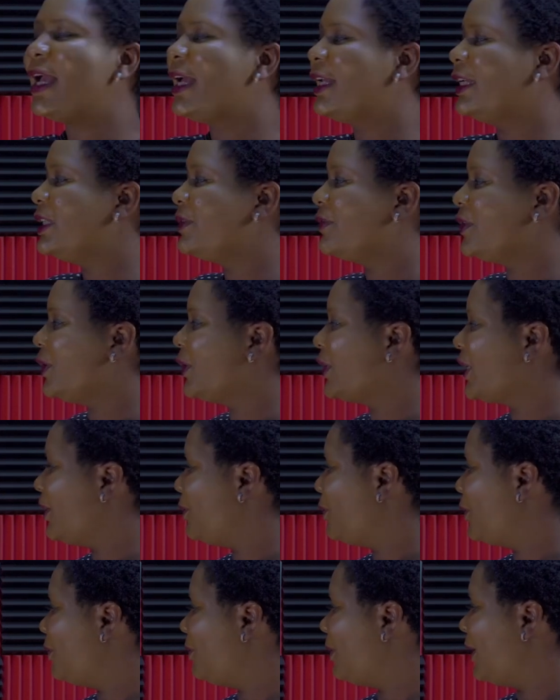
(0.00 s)
This video came
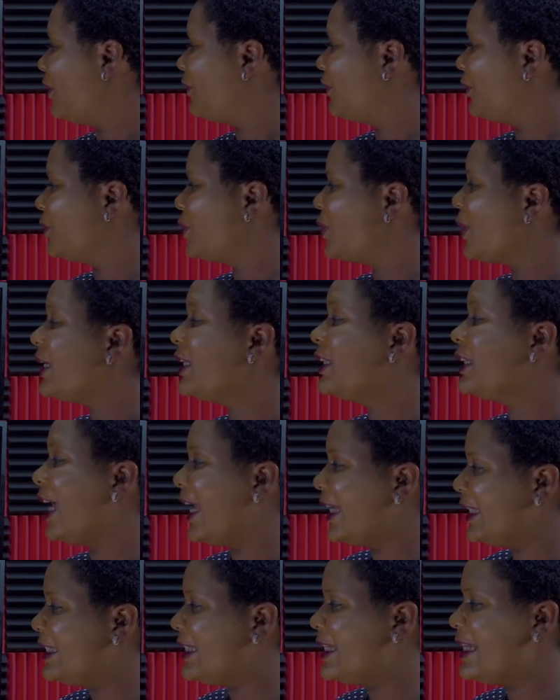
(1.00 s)
way back from
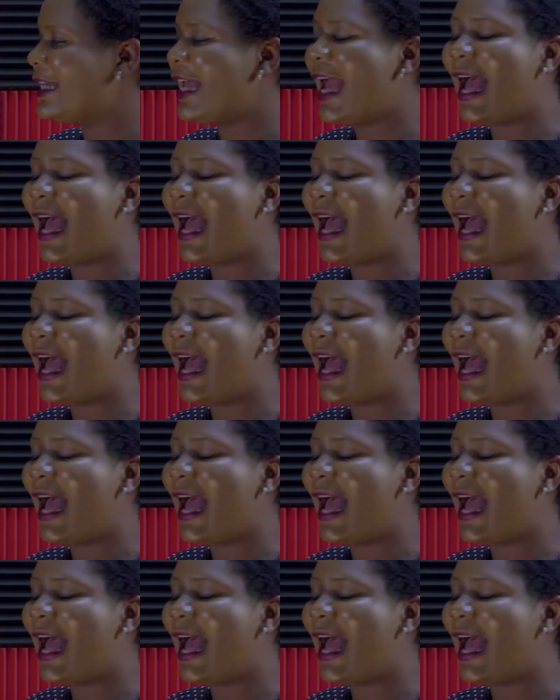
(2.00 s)
2019,